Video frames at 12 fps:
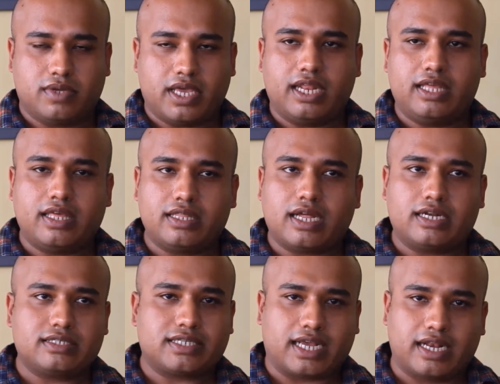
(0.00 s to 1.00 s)
Anything that
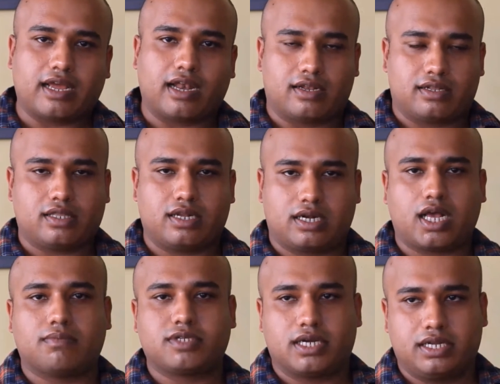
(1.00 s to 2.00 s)
is technical, it
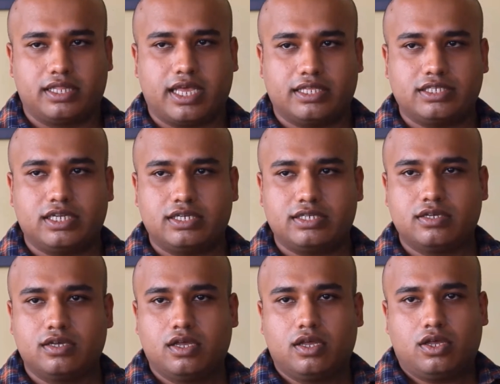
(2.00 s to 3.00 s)
comes under the engineers.
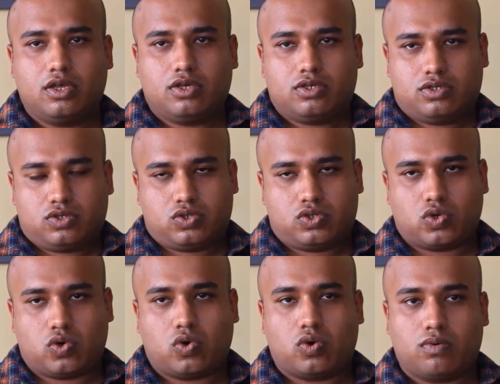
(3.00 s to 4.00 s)

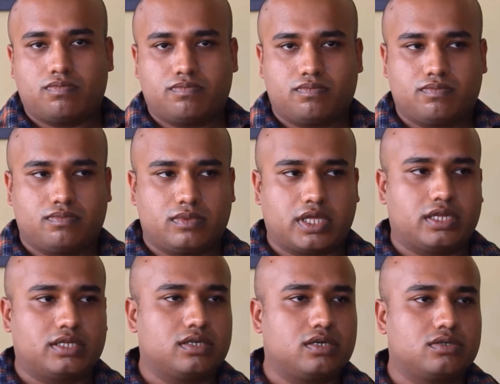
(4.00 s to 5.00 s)
So
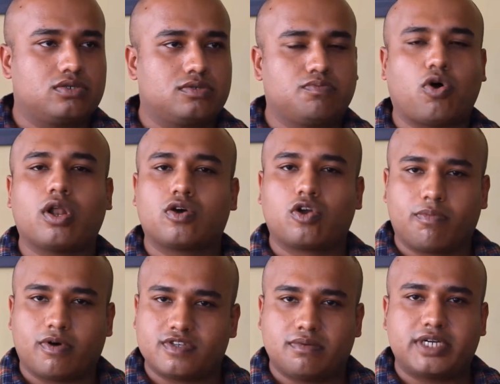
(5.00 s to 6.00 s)
there is a small
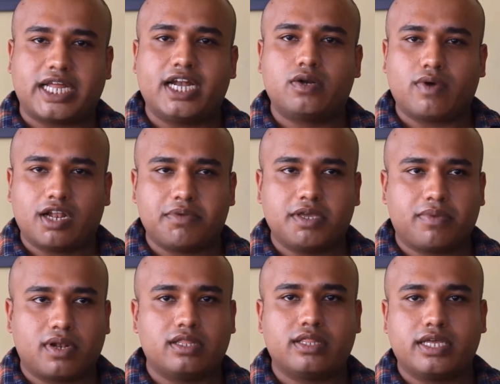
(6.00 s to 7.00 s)
group of some 10-12
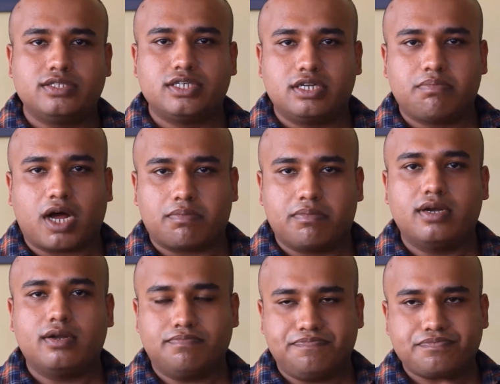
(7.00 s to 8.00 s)
people in the engine
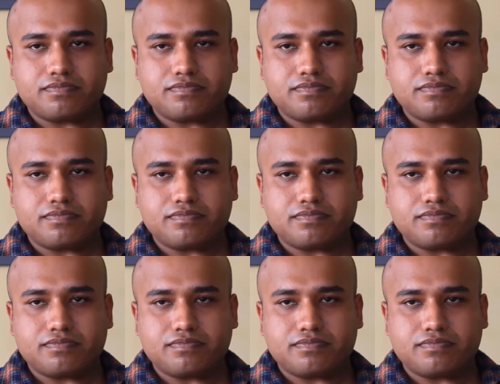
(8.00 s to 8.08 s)
department.